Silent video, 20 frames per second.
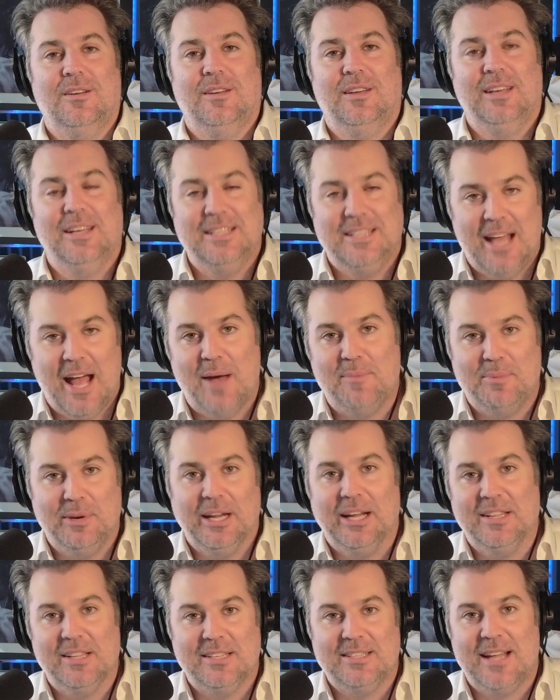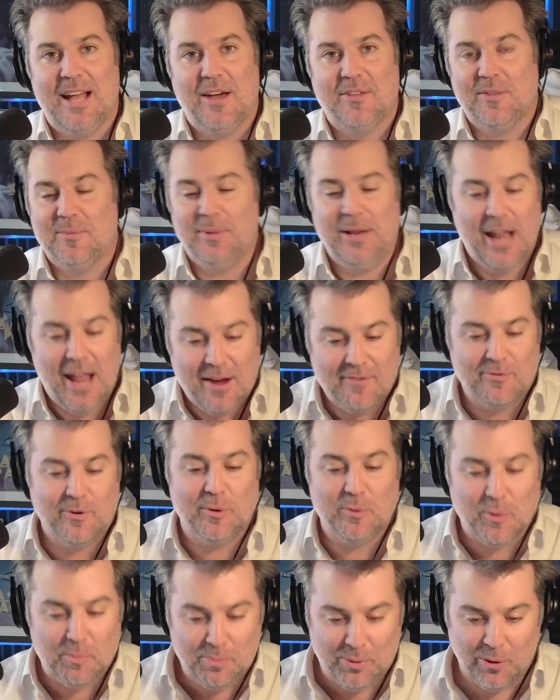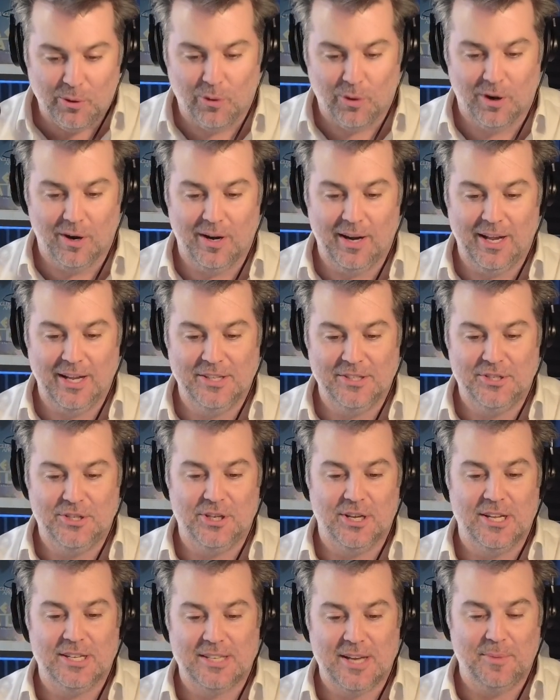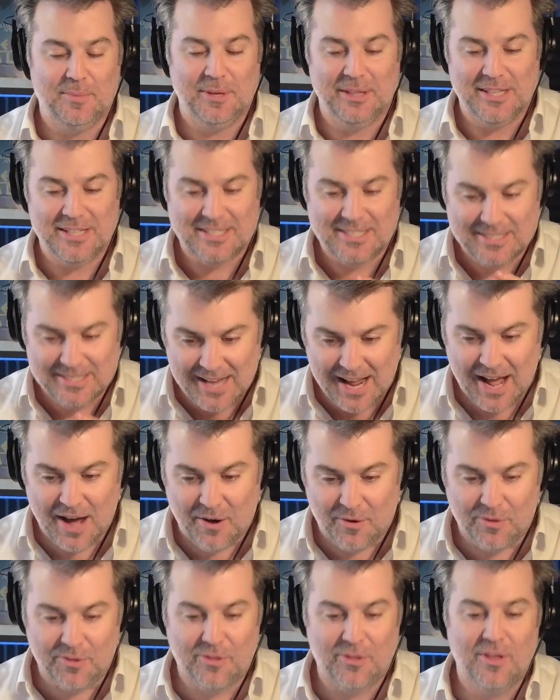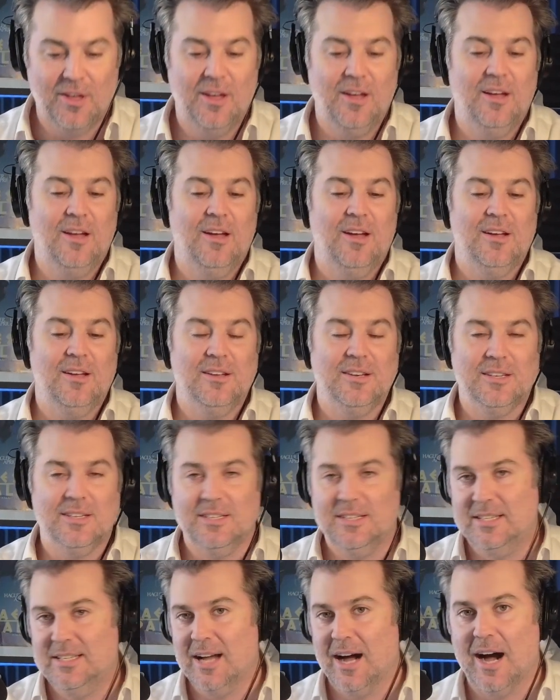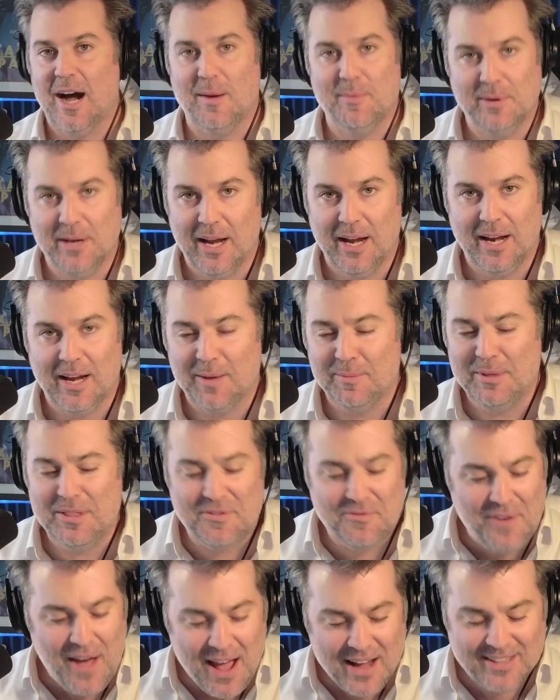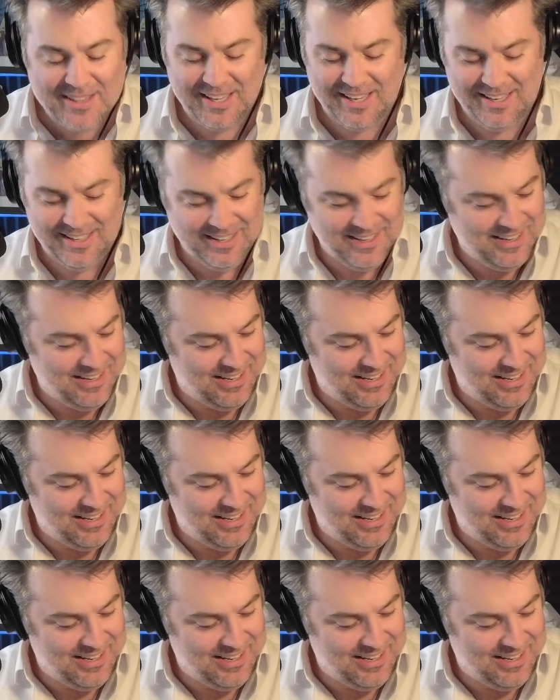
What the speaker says: is happening in the South. Every report is just, the South dominating. The fact that